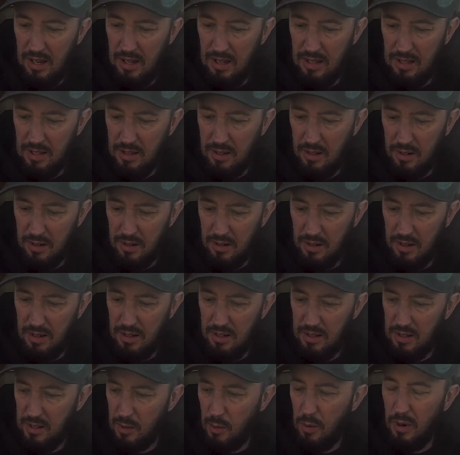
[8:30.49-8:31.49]
It's
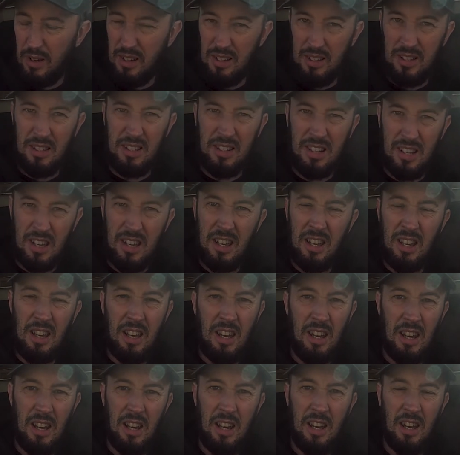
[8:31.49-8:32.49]
quite sticky,
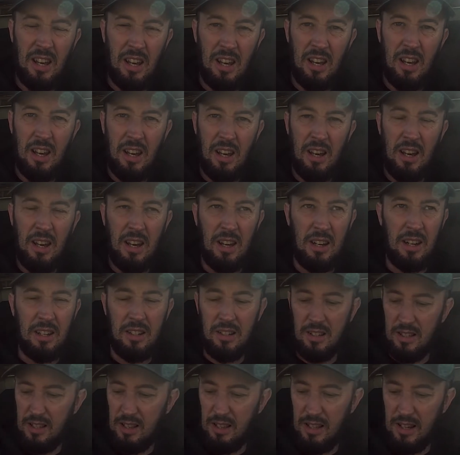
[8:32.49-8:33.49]
and I
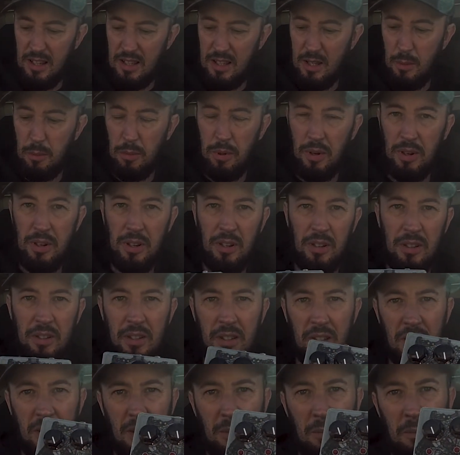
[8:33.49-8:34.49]
just laser print
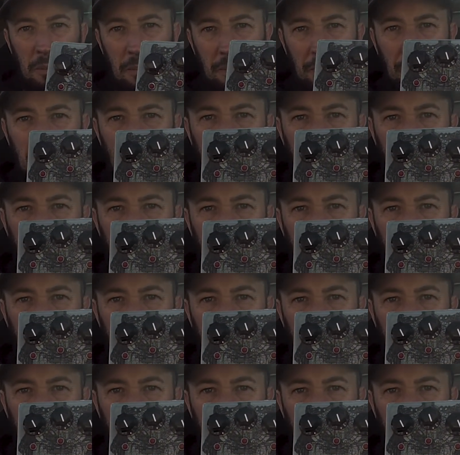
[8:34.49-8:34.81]
onto them